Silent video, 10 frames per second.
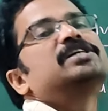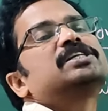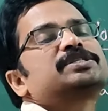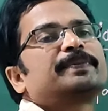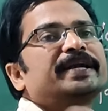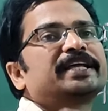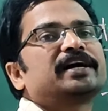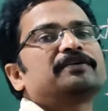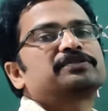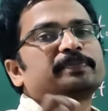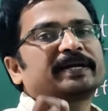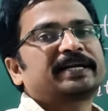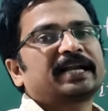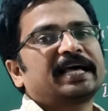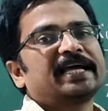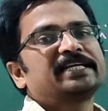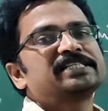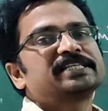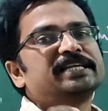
Splitting of spectral lines